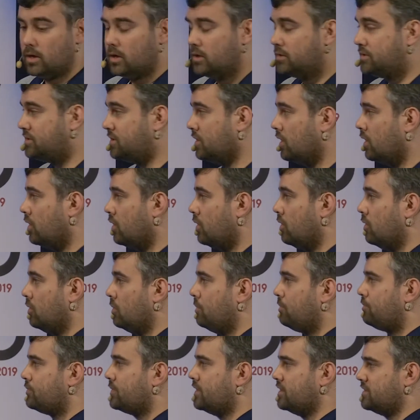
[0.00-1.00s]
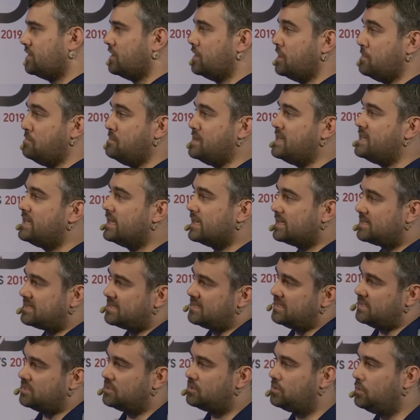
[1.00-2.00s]
So there's an
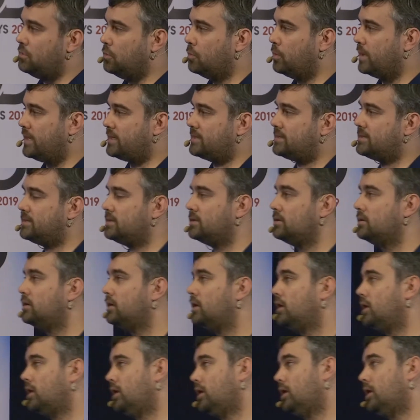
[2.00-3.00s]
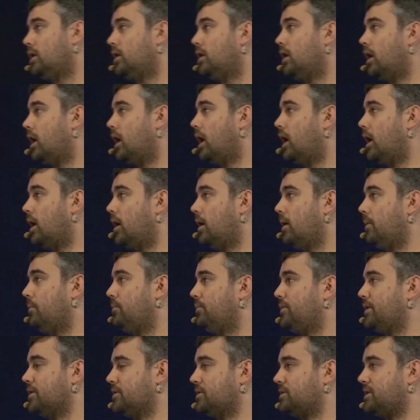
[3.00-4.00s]
immediacy to it.
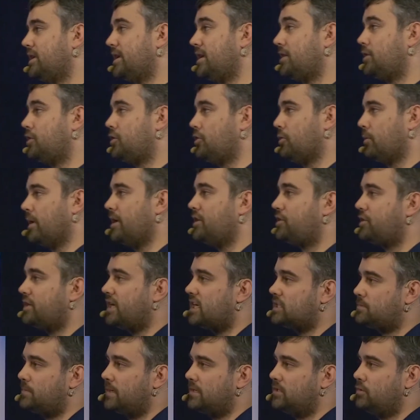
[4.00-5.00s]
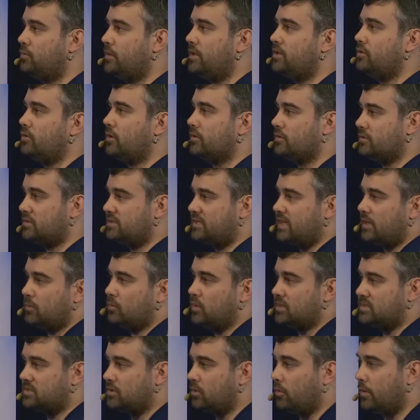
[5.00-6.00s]
There's a curation aspect to it. You understand
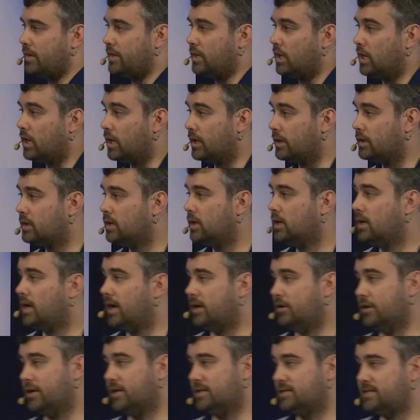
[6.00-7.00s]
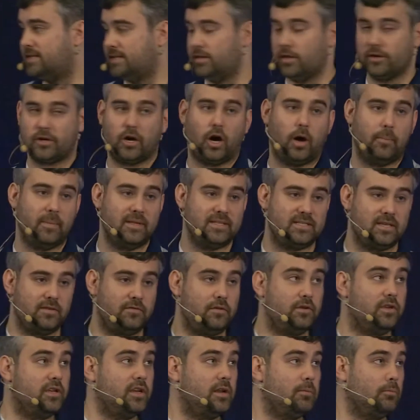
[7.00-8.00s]
what's going on. And you can see the comments if
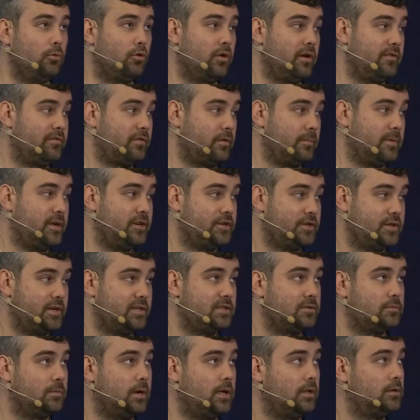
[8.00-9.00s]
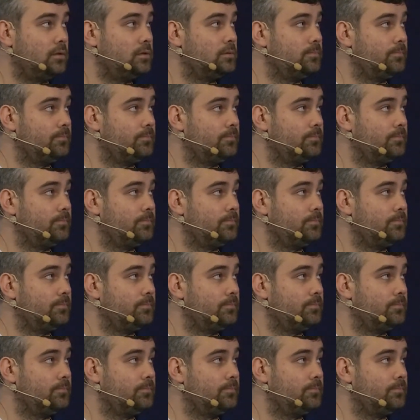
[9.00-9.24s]
you needed more information as well.